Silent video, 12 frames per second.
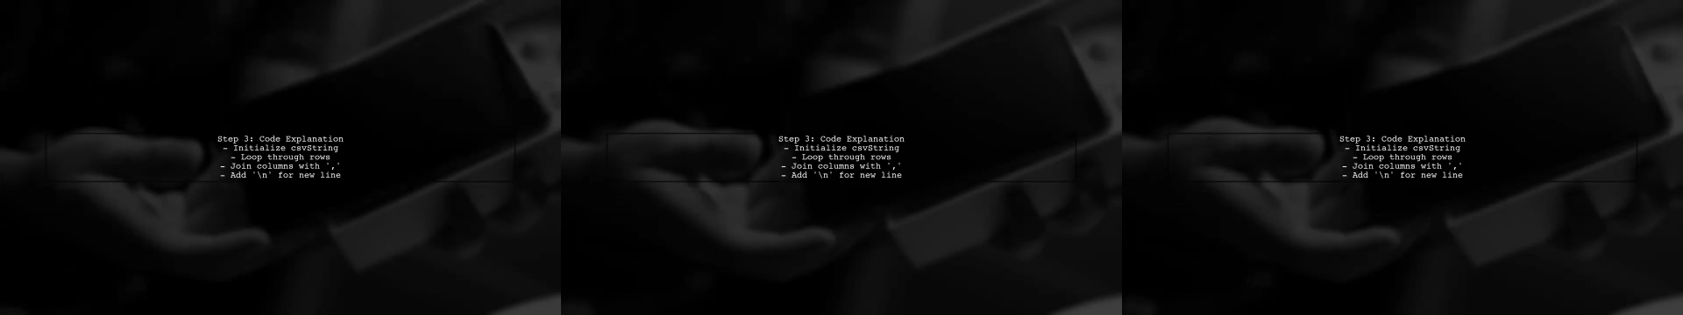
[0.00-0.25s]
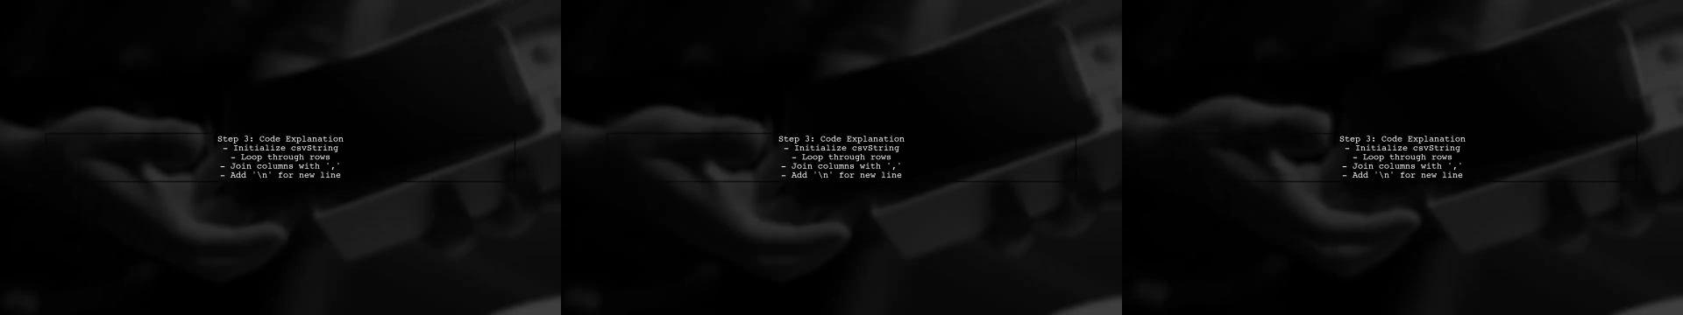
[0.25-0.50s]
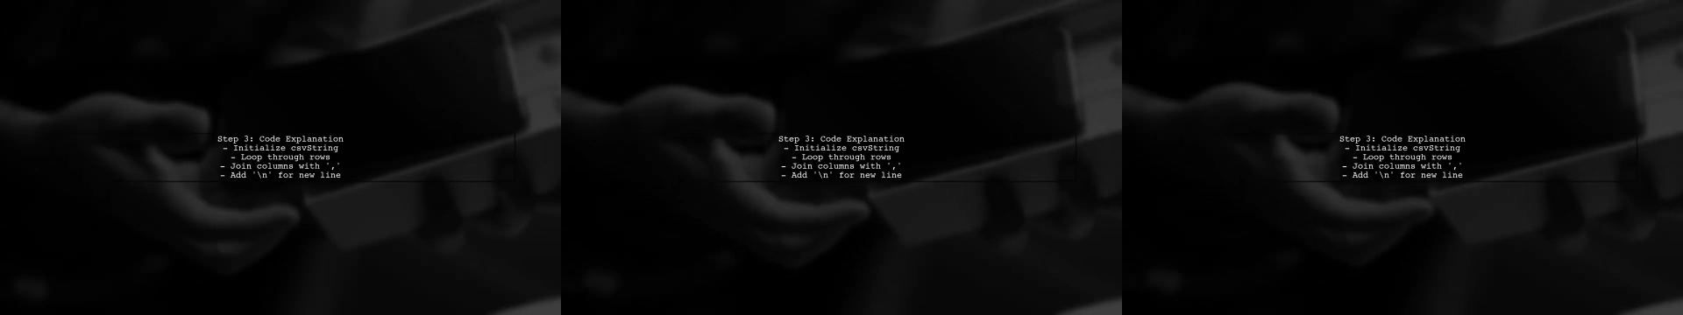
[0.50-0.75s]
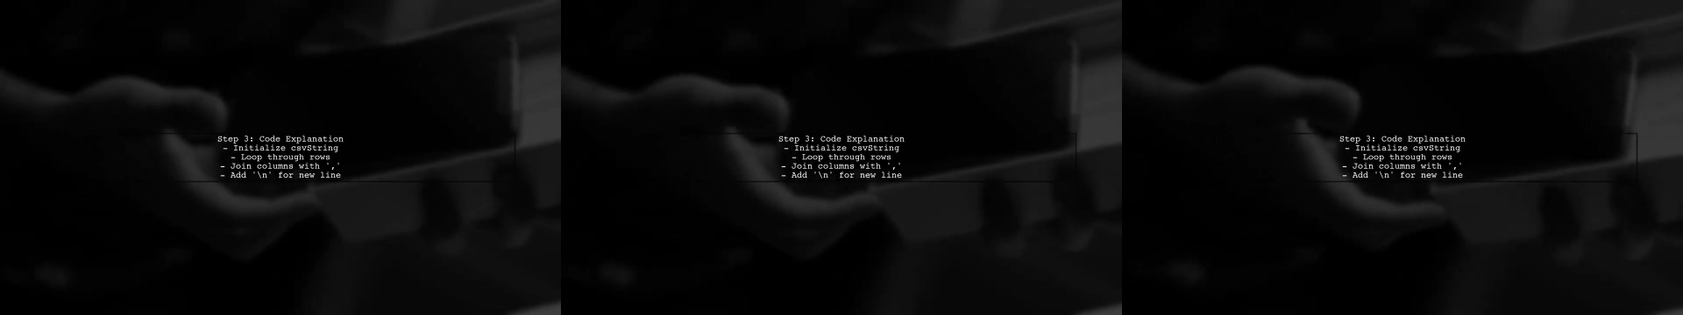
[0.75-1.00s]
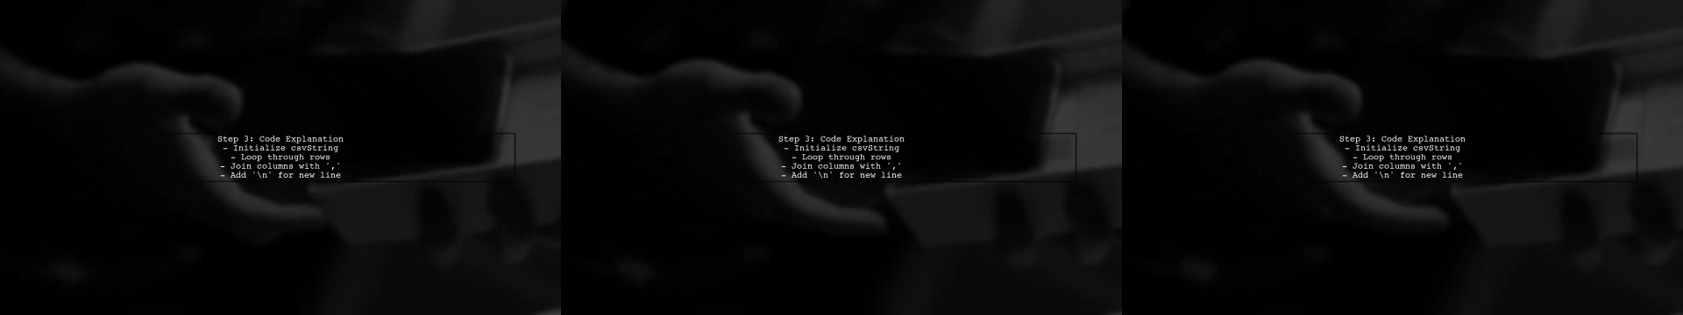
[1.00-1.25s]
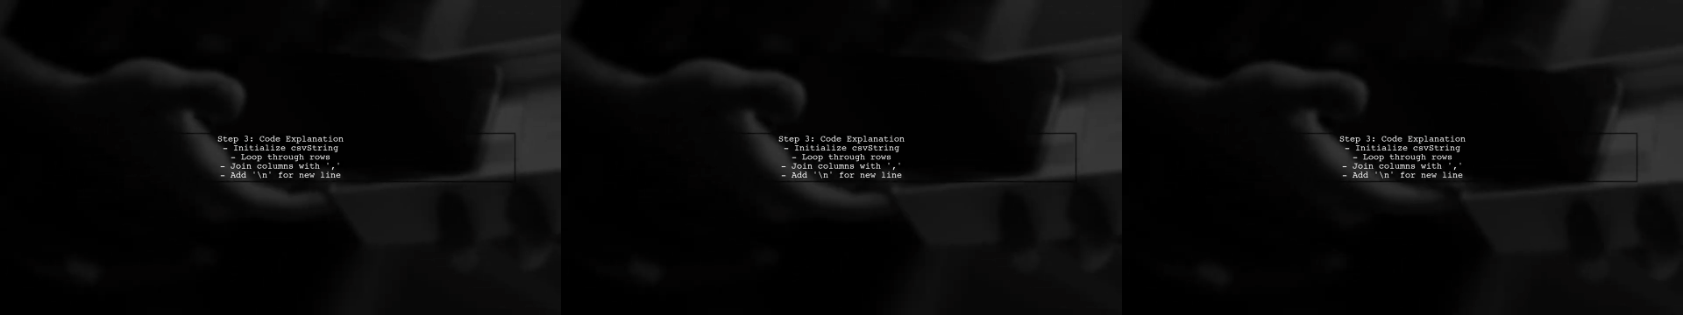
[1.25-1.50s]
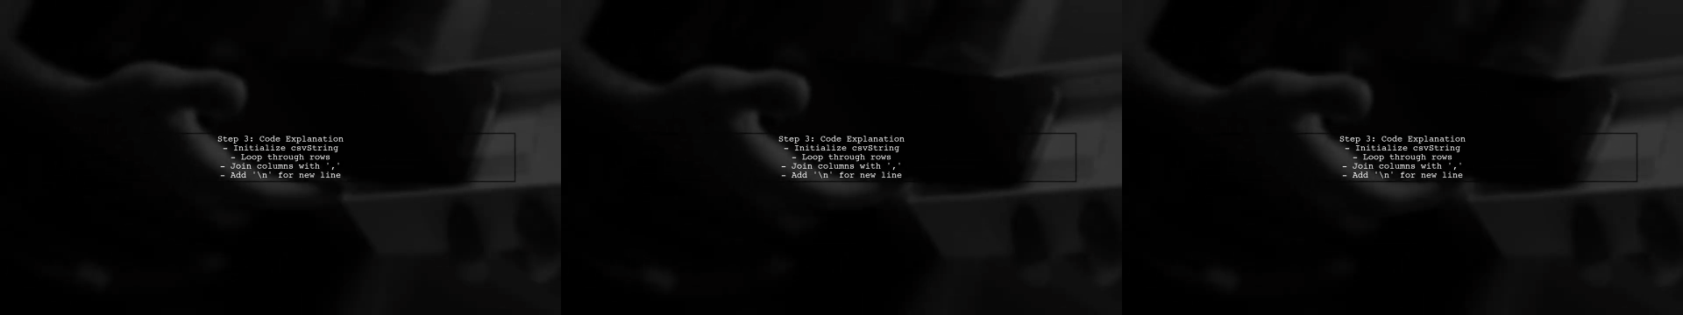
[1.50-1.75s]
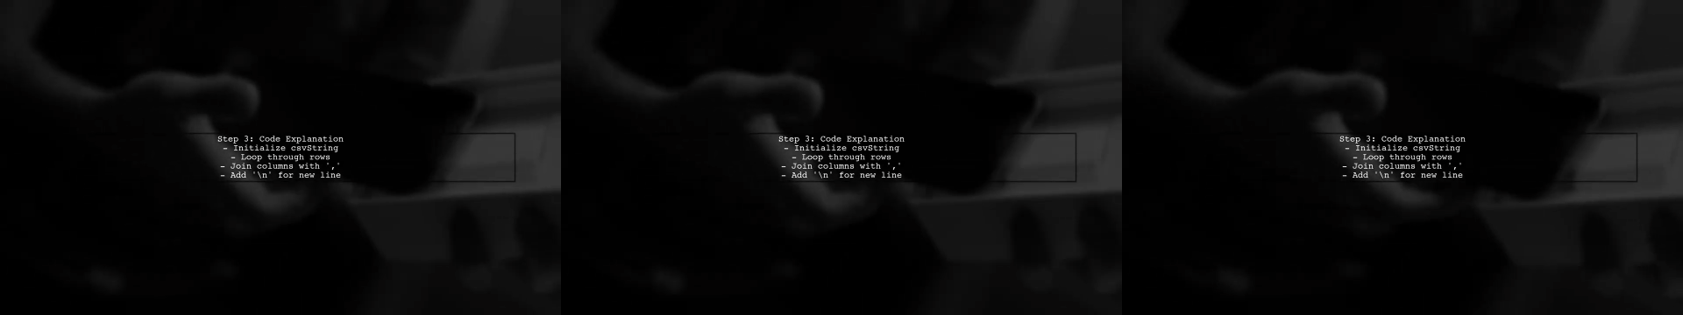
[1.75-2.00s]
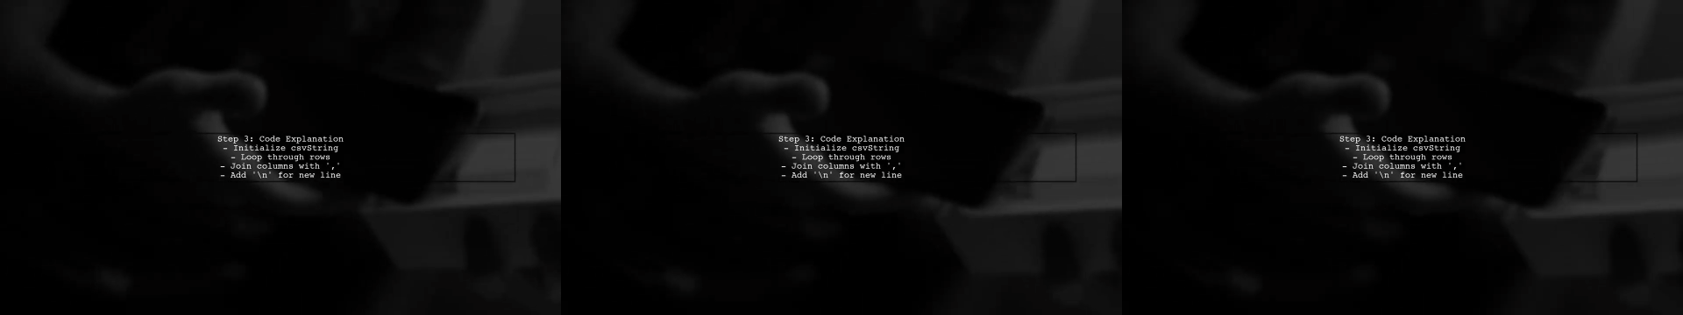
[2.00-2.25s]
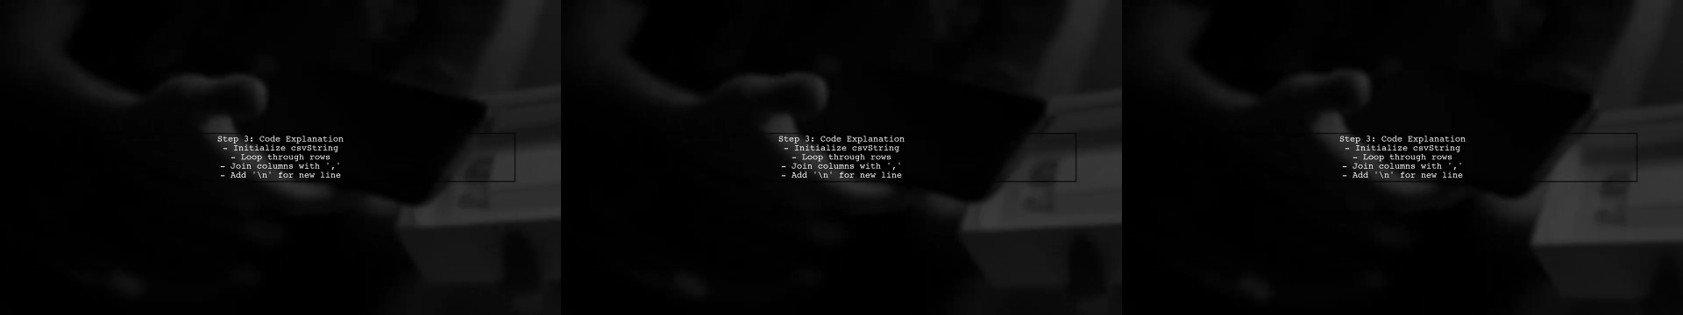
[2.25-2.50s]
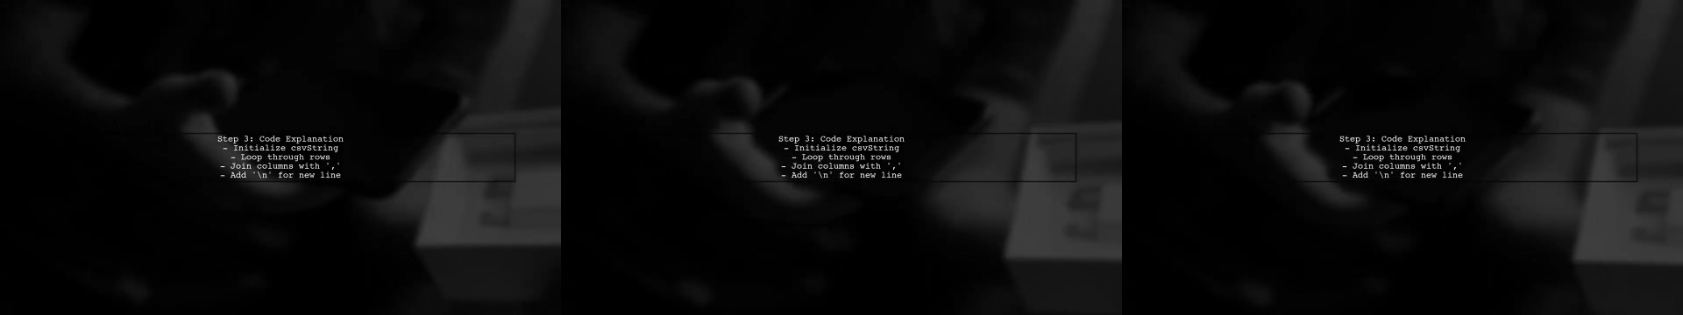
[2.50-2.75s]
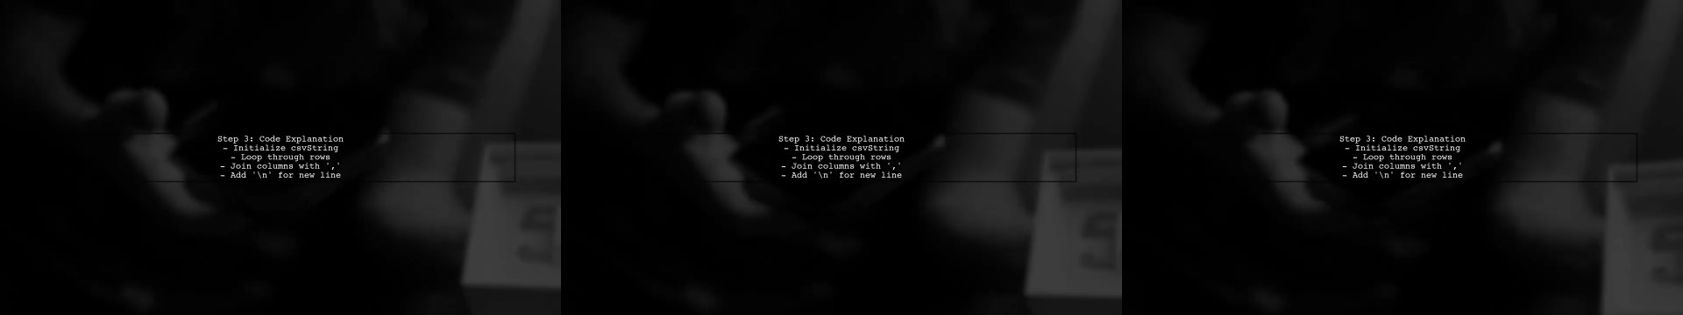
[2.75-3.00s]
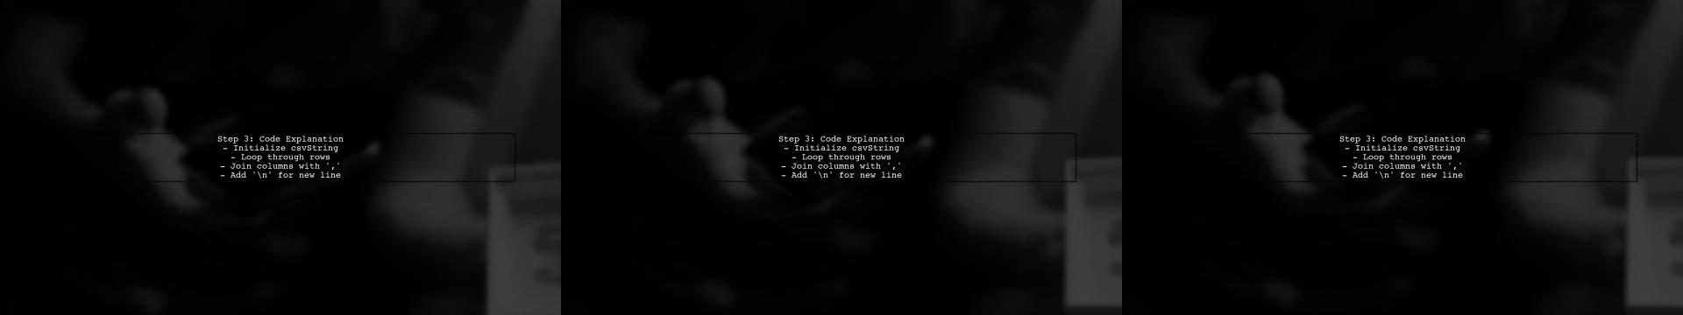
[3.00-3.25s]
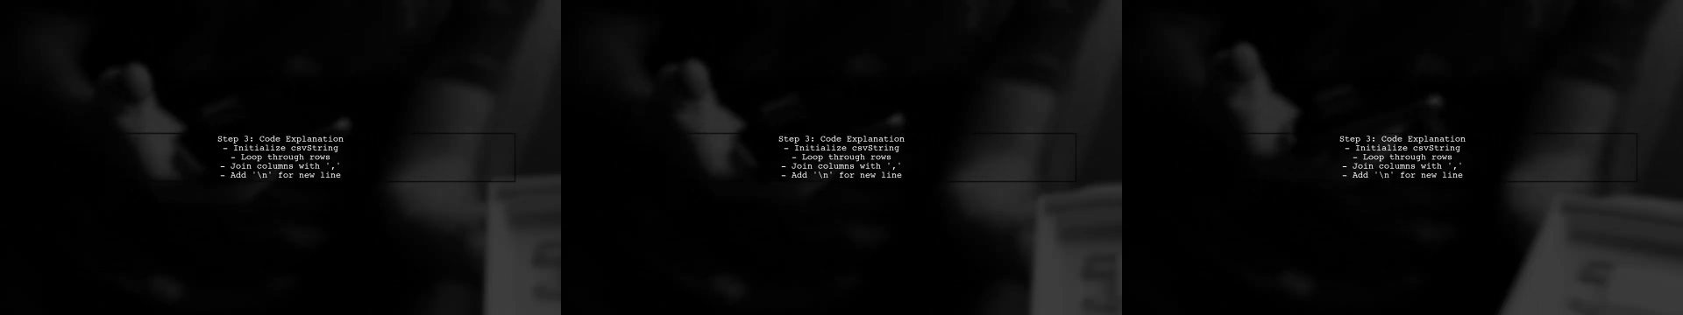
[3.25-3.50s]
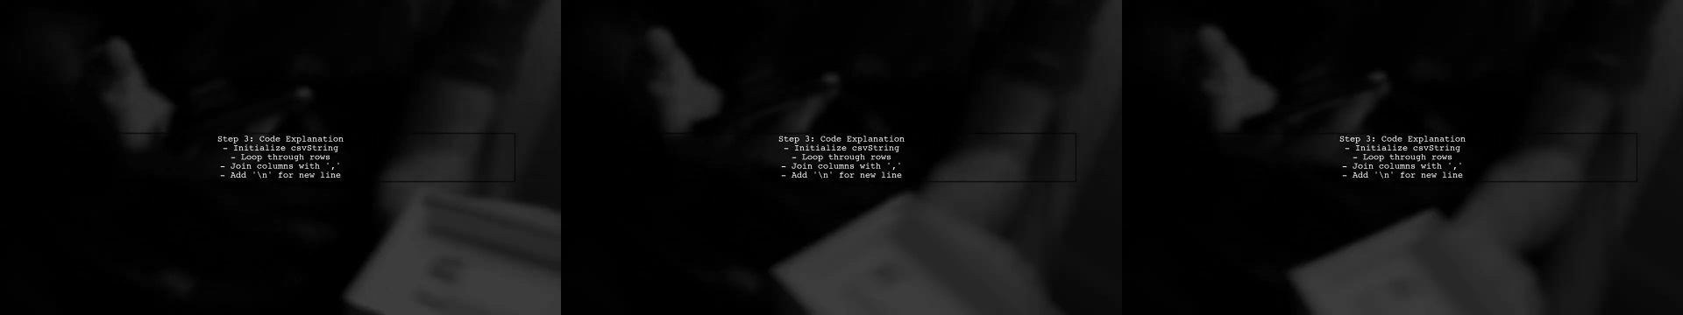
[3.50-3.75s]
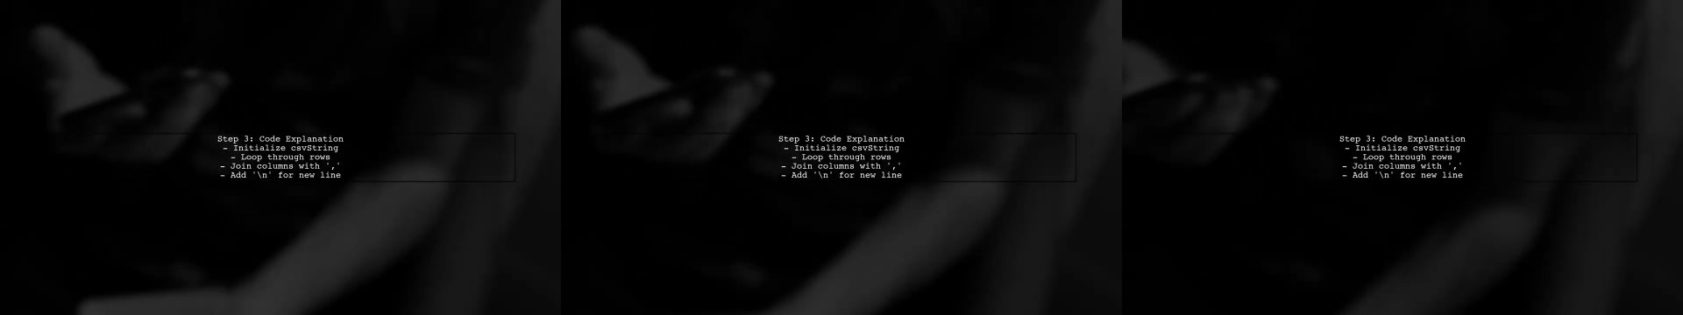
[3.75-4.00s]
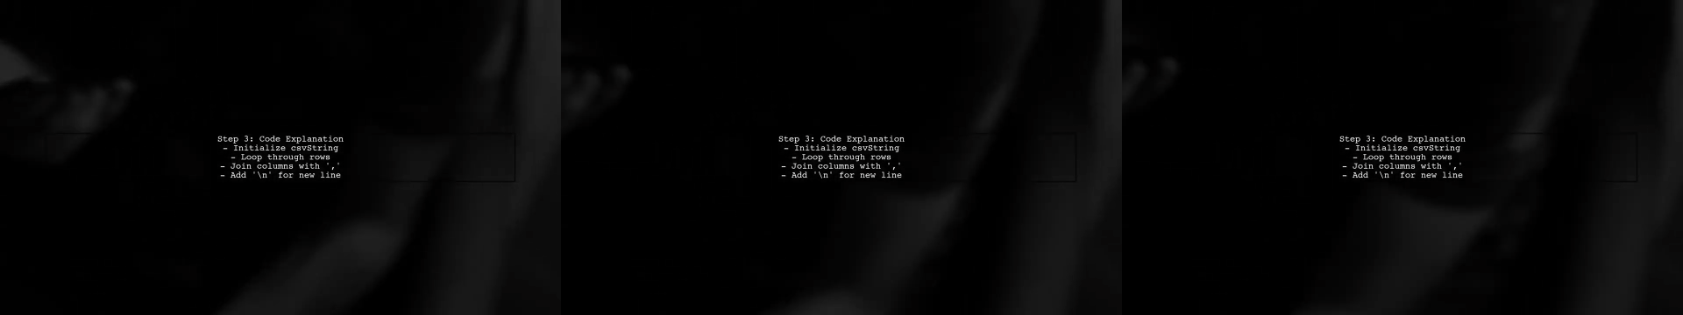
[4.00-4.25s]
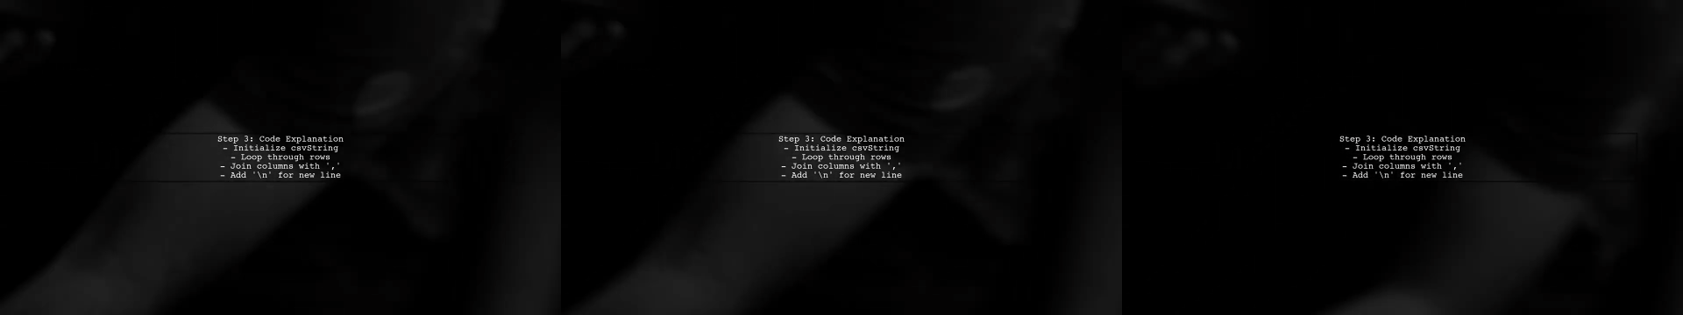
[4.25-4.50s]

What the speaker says: No face is visible, so there are no lips to read.